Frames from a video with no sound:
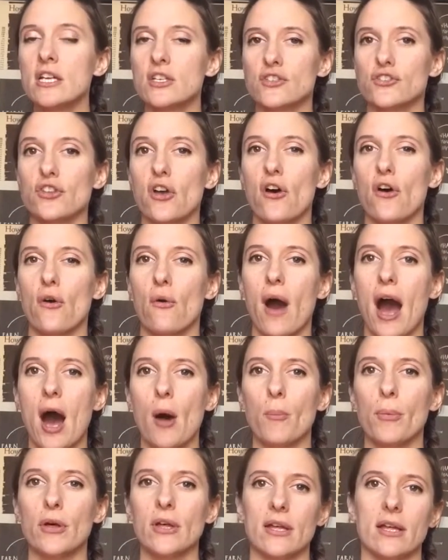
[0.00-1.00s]
So
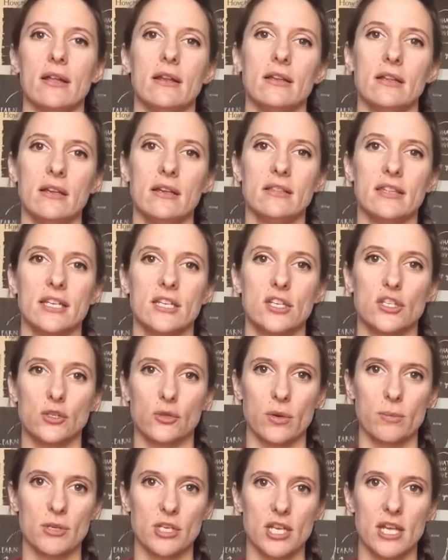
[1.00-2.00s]
I'll put the
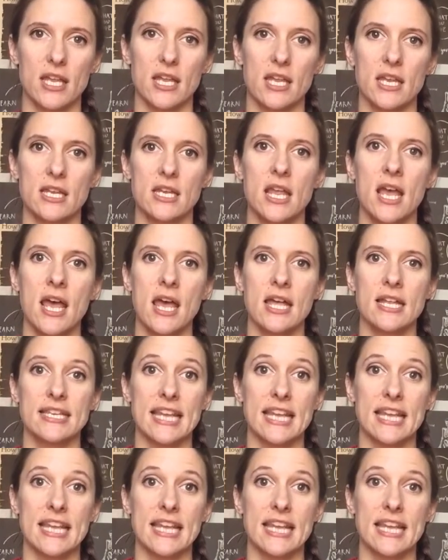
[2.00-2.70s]
description